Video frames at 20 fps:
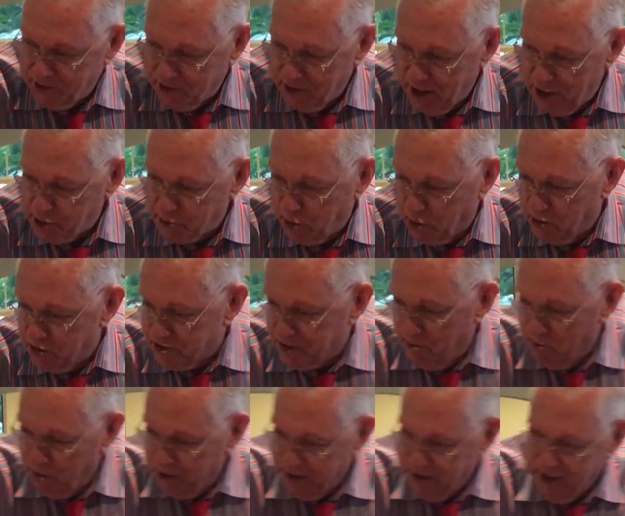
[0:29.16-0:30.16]
your husband or
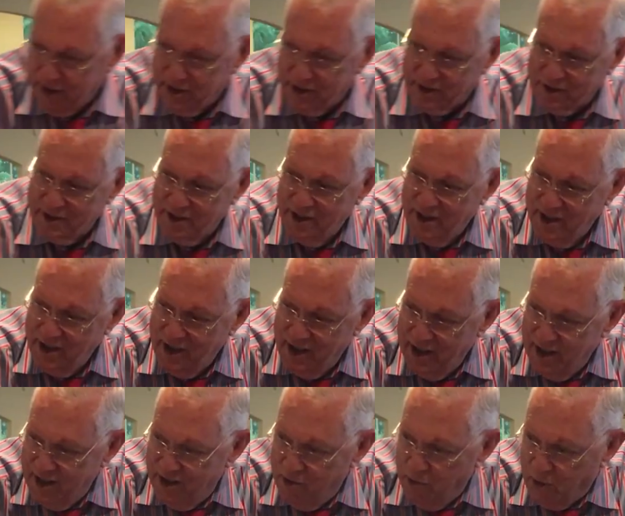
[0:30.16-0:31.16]
someone here,
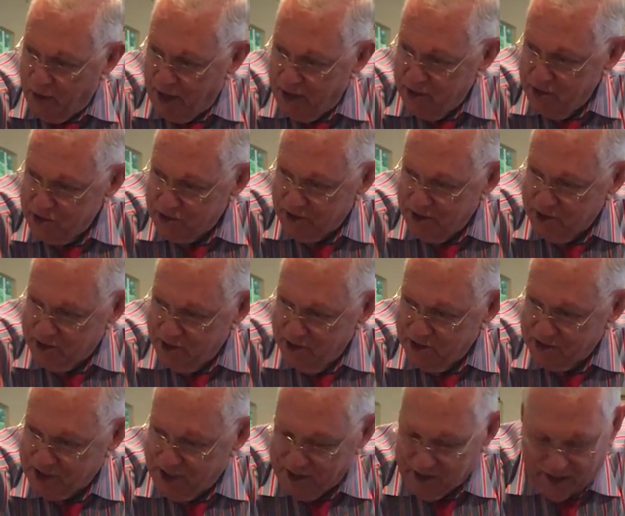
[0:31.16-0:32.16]
what I usually do
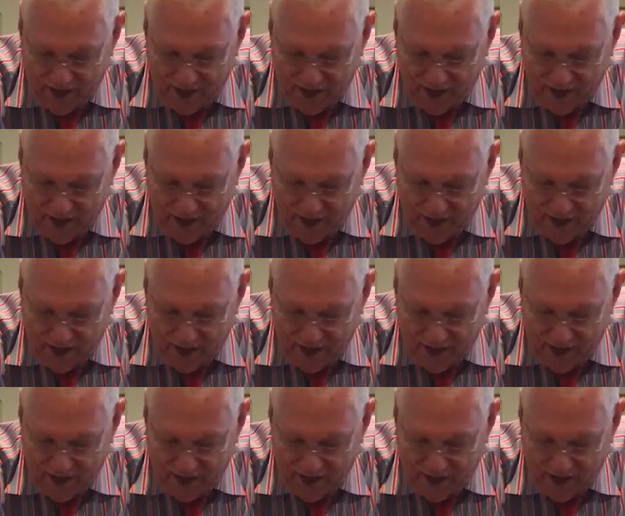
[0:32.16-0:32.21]
is